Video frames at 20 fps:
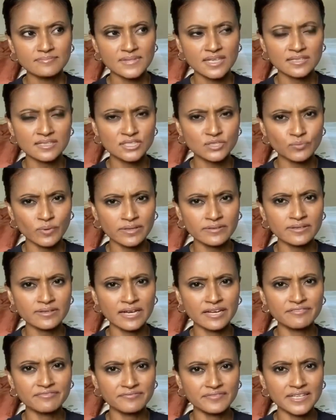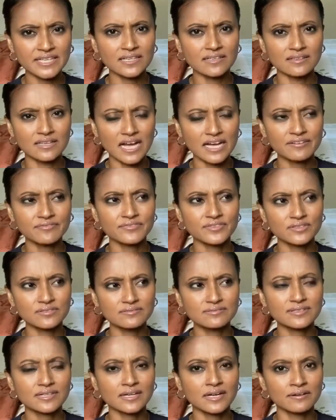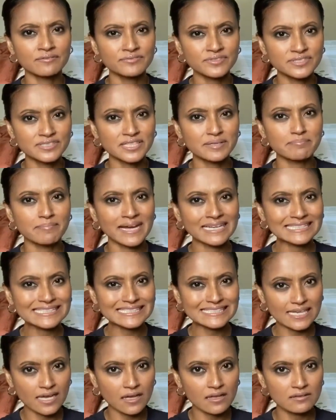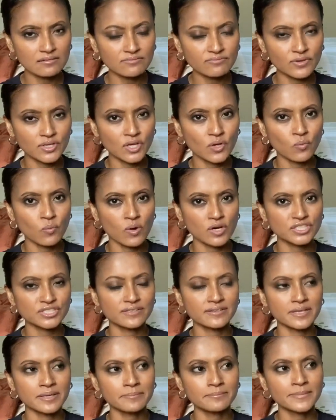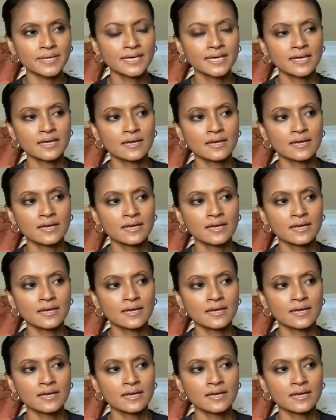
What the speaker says: there's one thing I feel comforted myself when I watch them,